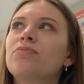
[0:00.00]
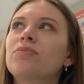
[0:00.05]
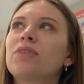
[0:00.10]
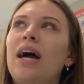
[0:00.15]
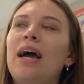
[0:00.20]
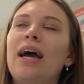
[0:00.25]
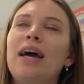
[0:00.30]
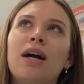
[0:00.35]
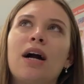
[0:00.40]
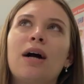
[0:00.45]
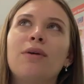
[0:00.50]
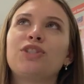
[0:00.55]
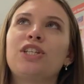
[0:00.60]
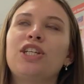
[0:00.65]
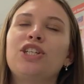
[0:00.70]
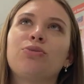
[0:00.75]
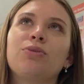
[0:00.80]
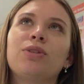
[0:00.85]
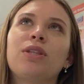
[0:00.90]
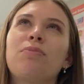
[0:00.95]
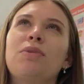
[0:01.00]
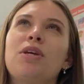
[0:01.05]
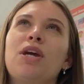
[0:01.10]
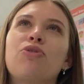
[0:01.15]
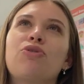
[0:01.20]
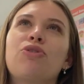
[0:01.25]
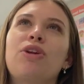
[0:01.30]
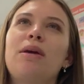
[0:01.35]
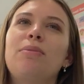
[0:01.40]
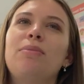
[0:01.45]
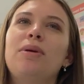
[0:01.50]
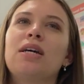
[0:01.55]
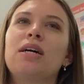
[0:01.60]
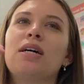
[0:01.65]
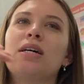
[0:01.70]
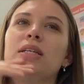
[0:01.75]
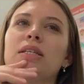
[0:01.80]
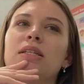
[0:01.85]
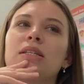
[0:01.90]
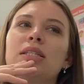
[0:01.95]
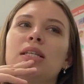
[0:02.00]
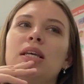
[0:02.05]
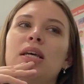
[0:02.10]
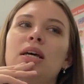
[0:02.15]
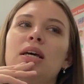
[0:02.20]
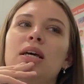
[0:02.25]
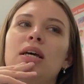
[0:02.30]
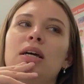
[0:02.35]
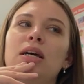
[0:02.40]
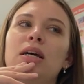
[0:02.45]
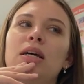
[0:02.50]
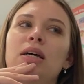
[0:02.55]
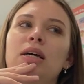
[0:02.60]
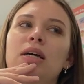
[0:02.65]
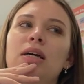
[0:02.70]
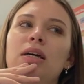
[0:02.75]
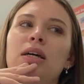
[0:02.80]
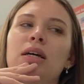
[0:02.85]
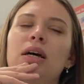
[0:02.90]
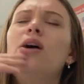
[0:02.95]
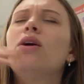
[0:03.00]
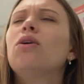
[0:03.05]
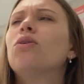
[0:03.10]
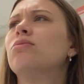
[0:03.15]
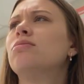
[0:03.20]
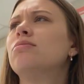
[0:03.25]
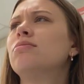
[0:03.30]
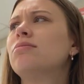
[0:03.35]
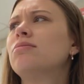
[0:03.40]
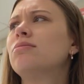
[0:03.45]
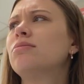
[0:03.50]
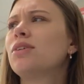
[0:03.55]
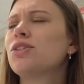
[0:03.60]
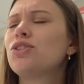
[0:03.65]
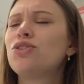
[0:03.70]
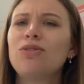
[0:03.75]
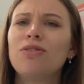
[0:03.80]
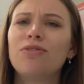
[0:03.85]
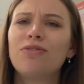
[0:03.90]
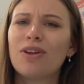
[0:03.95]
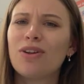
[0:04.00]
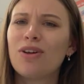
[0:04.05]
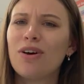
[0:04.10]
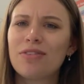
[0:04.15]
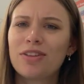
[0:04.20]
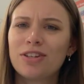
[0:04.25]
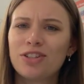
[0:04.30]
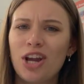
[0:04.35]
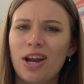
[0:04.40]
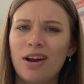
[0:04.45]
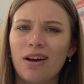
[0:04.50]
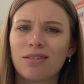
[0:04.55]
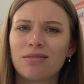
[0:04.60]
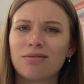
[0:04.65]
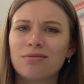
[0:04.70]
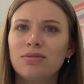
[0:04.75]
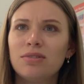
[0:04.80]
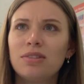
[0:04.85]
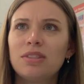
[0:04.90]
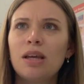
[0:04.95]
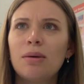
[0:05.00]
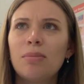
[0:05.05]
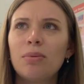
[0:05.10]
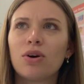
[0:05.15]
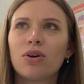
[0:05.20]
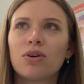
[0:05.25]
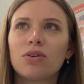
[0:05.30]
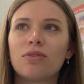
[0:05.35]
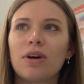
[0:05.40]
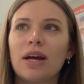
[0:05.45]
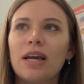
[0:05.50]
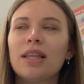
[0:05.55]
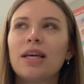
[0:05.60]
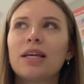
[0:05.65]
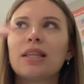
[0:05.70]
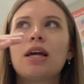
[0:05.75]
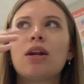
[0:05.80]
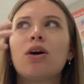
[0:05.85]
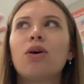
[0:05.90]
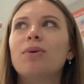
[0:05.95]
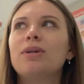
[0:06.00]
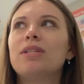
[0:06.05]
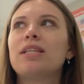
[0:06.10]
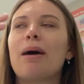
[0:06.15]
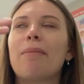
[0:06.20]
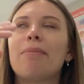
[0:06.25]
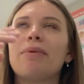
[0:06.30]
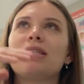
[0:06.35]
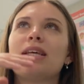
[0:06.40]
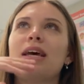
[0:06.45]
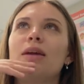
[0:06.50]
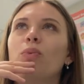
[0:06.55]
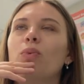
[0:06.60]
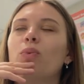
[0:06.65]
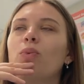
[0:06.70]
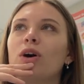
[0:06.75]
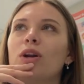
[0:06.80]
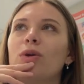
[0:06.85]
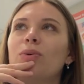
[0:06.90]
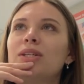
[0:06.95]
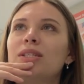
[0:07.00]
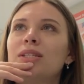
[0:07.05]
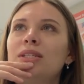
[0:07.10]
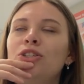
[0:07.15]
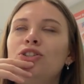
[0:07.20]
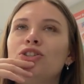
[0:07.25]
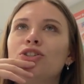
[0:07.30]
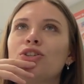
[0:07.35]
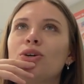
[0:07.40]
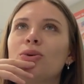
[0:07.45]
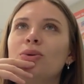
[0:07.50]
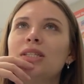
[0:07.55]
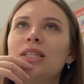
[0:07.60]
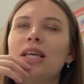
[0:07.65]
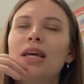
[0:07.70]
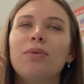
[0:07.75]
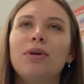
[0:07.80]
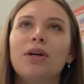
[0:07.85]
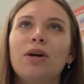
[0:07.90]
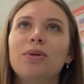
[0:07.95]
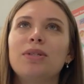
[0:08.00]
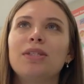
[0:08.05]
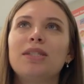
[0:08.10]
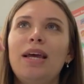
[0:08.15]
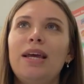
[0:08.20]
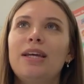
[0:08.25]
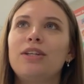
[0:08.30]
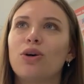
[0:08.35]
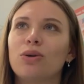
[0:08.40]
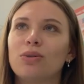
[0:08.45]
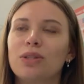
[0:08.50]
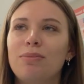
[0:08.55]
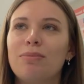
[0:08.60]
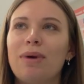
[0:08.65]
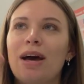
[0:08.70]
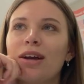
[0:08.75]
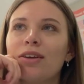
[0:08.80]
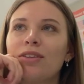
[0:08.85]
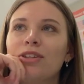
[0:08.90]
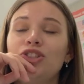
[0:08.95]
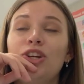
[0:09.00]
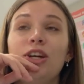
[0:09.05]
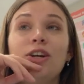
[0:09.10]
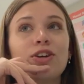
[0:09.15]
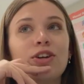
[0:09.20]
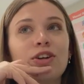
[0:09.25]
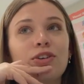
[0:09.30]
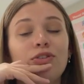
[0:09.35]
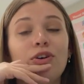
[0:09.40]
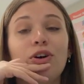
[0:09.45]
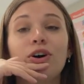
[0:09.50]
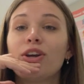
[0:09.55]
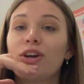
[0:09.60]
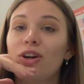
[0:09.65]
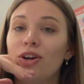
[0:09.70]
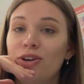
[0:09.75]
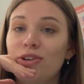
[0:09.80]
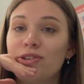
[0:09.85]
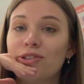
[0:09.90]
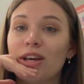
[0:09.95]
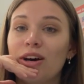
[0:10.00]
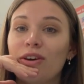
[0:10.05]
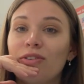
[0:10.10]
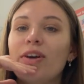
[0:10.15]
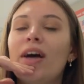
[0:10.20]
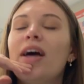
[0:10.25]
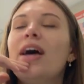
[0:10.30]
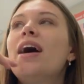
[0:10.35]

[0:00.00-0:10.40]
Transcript: I had a conversation with them the other day because, oh, a student fell off the chair typical, right? Like that always happens. And what do us teachers always say? We always say, don't lean back in the chair. You're going to fall. You're going to hurt yourself.